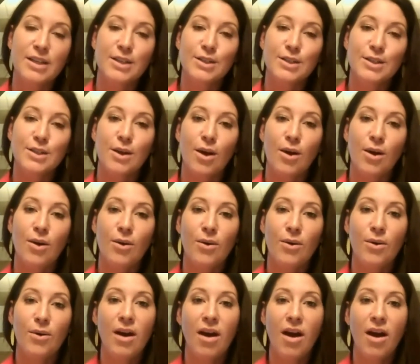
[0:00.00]

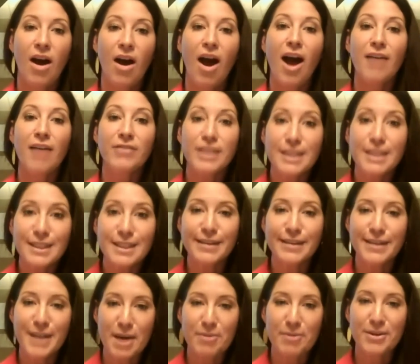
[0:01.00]
So obviously the
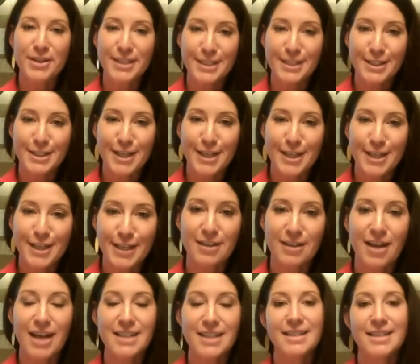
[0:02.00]
neighborhood has
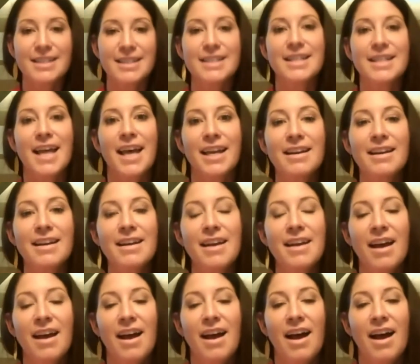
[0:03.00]
changed a lot since then.